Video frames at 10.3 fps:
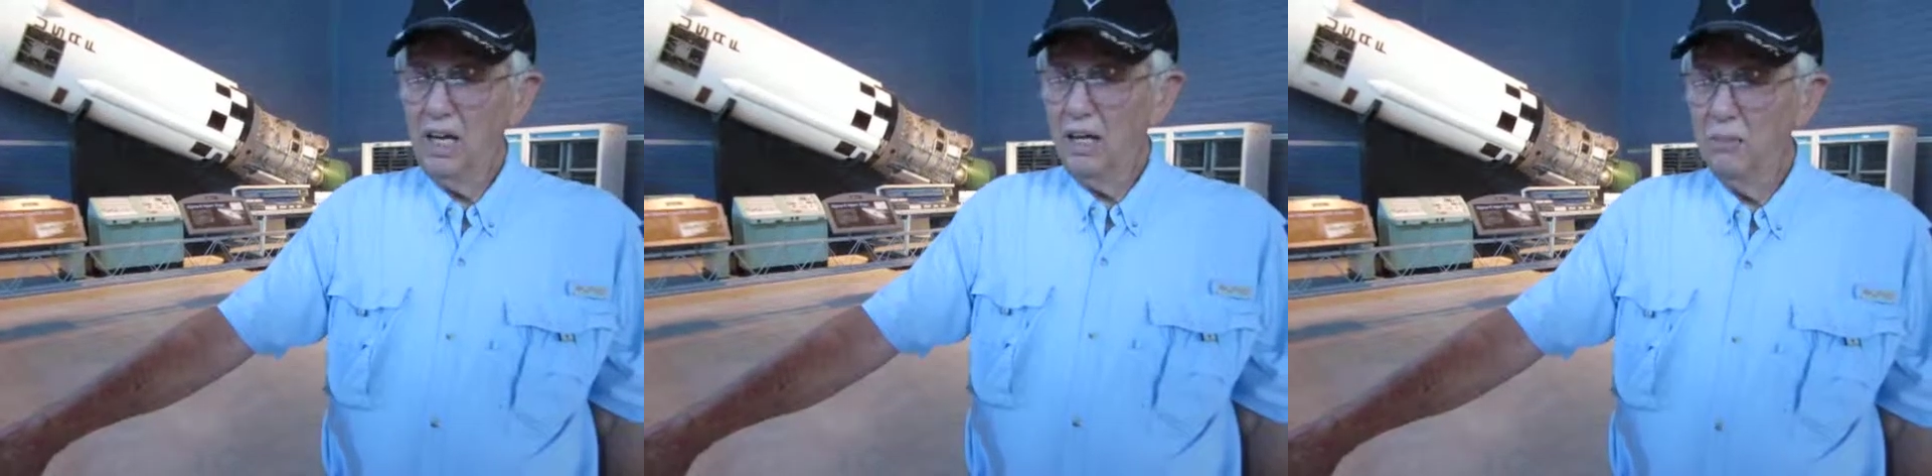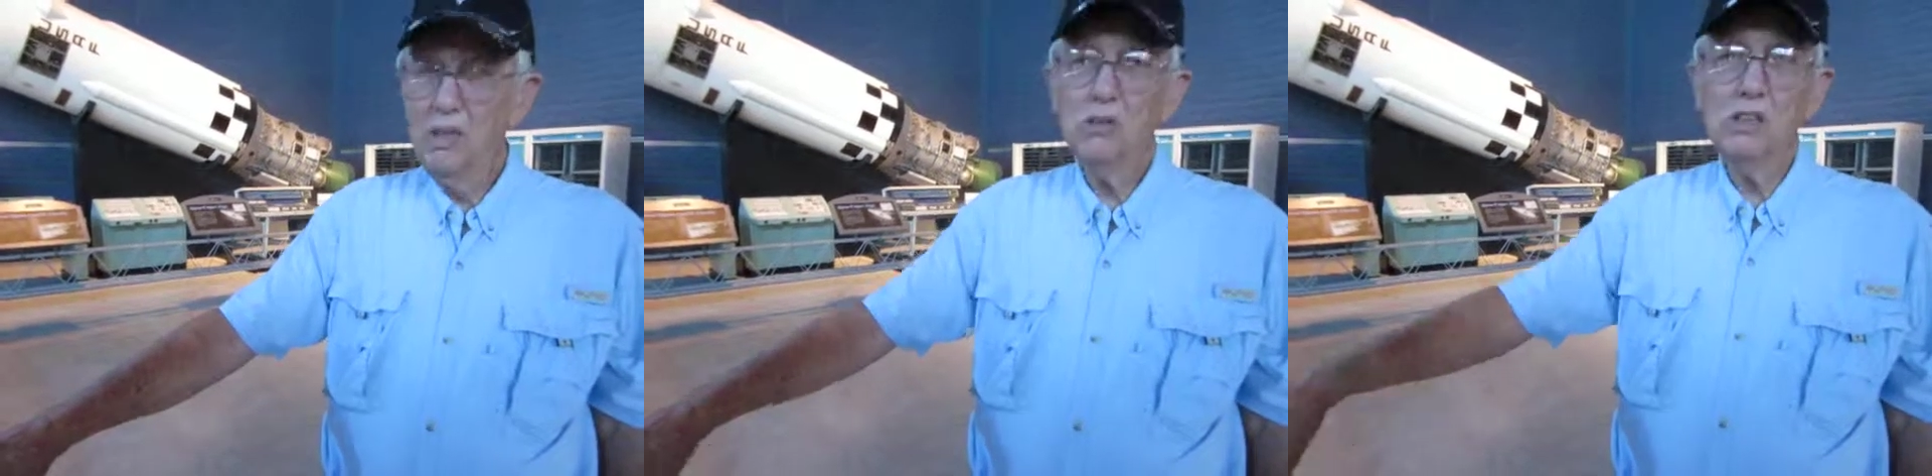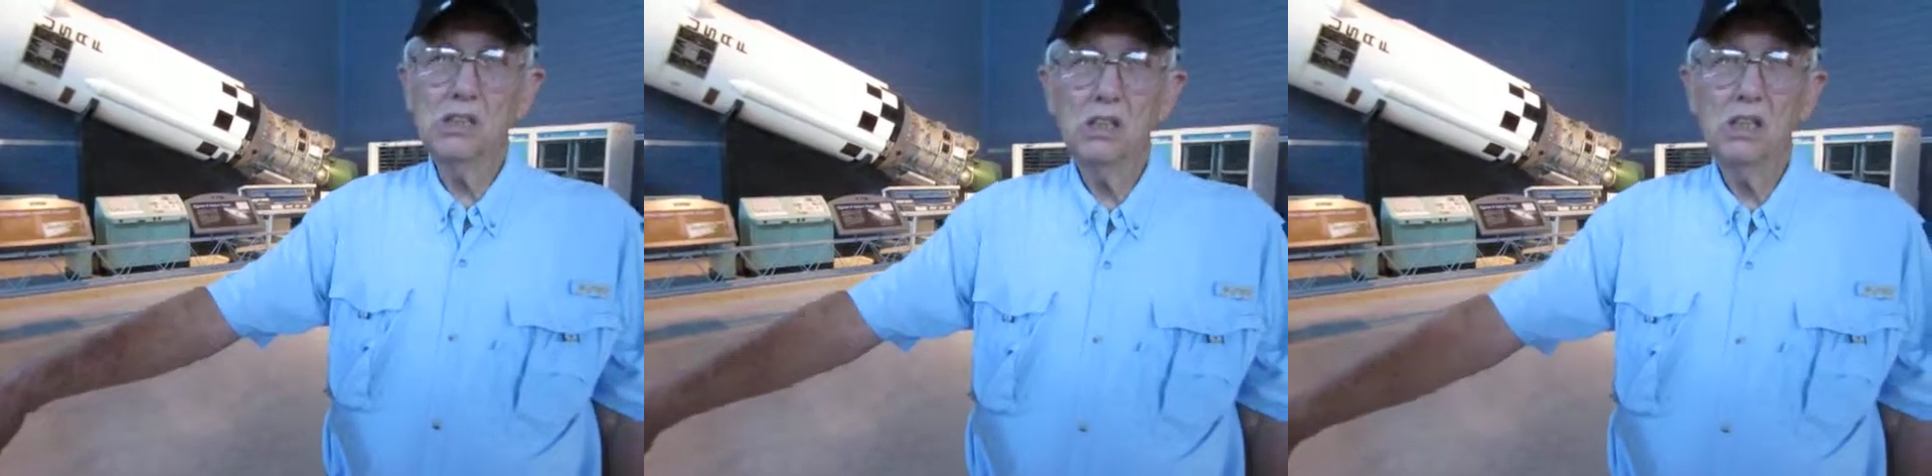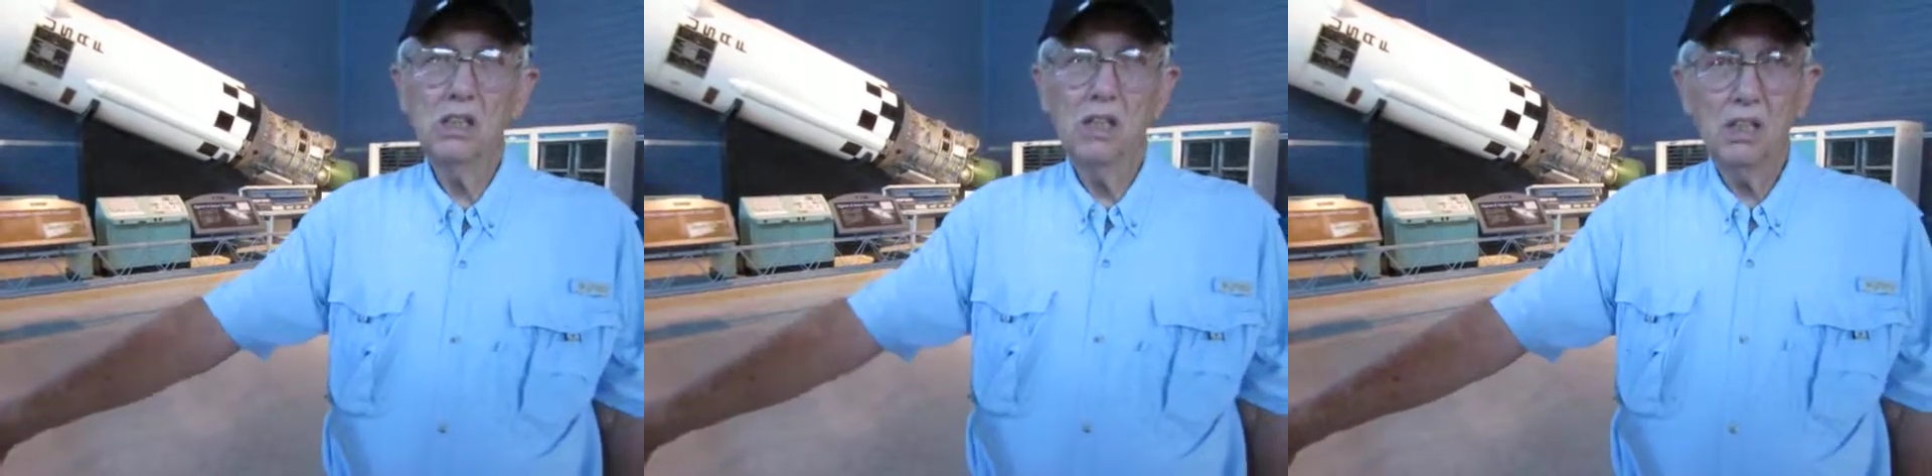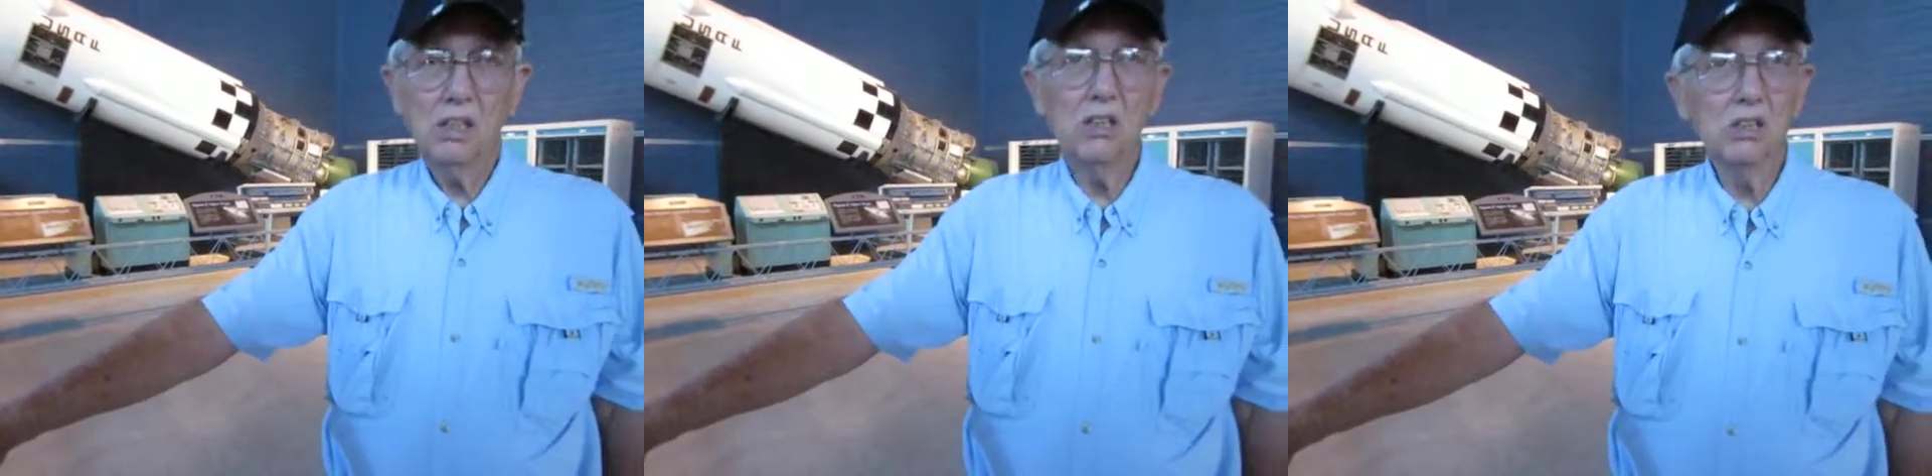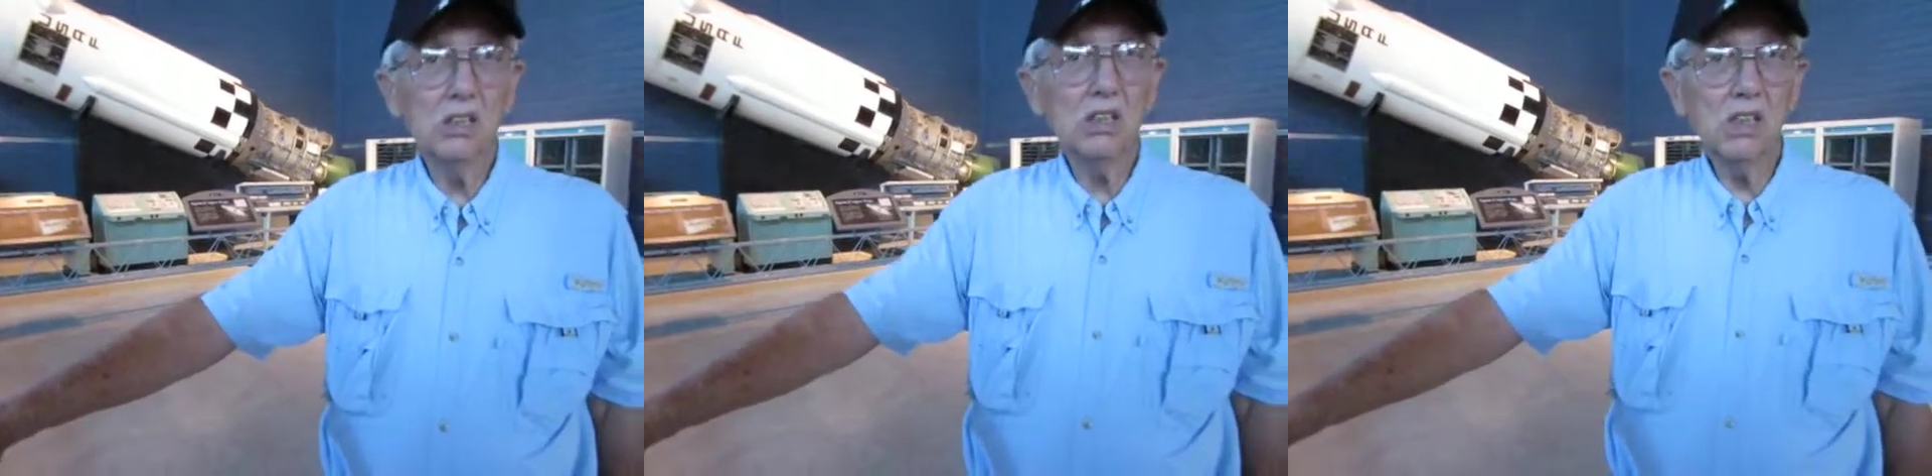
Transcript: But it would still use the